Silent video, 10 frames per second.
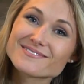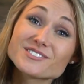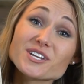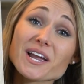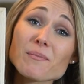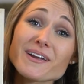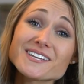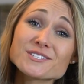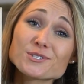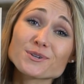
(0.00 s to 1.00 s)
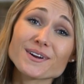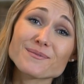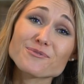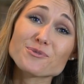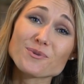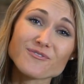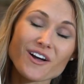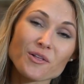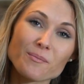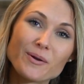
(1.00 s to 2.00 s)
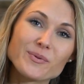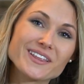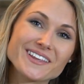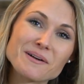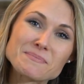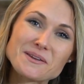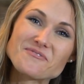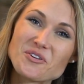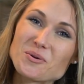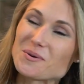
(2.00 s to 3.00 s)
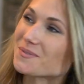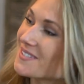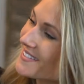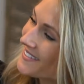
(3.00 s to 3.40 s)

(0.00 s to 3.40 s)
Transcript: Check out my Instagram if you want to follow my weekly update photos.